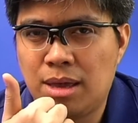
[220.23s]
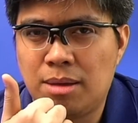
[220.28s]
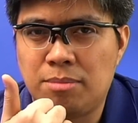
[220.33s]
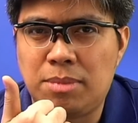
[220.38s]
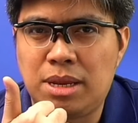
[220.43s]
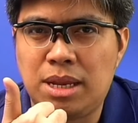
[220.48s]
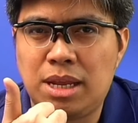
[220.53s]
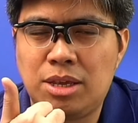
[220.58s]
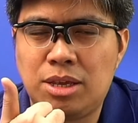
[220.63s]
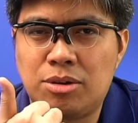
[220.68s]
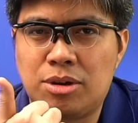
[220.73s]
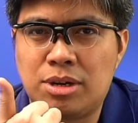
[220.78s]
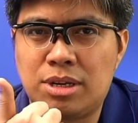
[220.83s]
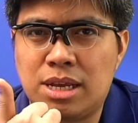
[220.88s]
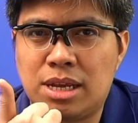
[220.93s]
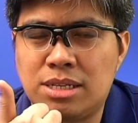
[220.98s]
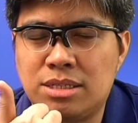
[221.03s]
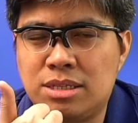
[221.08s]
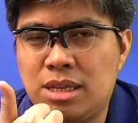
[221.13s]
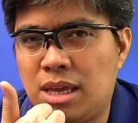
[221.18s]
meaning you're
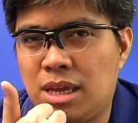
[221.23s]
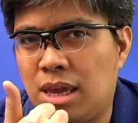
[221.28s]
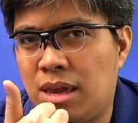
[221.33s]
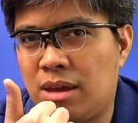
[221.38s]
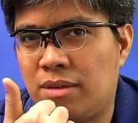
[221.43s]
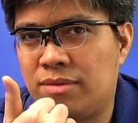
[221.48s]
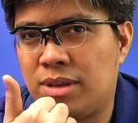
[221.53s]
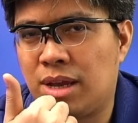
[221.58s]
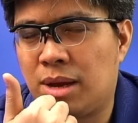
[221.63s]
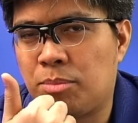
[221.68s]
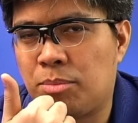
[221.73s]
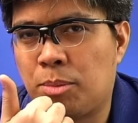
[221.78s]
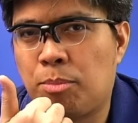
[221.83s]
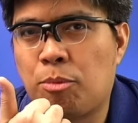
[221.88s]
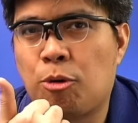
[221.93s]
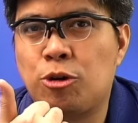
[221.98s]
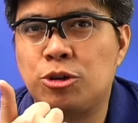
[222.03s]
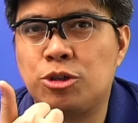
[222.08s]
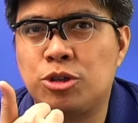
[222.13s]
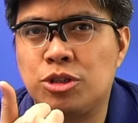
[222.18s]
testing if the
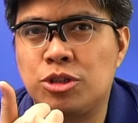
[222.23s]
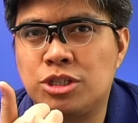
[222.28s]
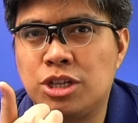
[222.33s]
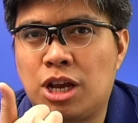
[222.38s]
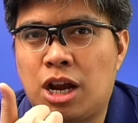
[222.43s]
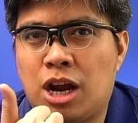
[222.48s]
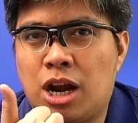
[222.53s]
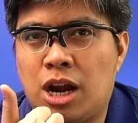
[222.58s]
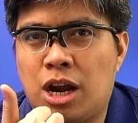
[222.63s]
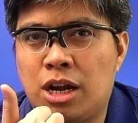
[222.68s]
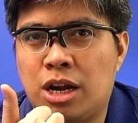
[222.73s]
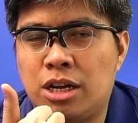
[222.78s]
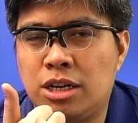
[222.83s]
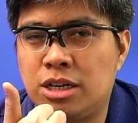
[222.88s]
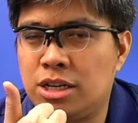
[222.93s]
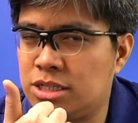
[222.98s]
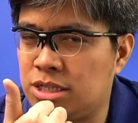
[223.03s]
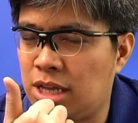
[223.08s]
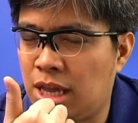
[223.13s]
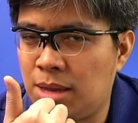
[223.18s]
proportions are the
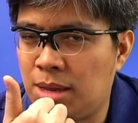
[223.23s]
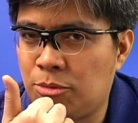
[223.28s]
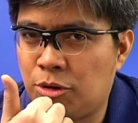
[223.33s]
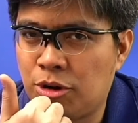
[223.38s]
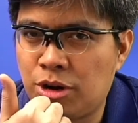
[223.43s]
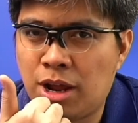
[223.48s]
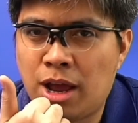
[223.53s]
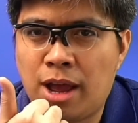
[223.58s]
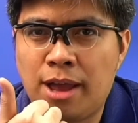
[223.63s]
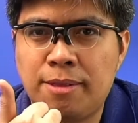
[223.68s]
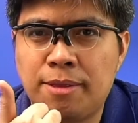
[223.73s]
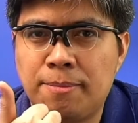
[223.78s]
same or not.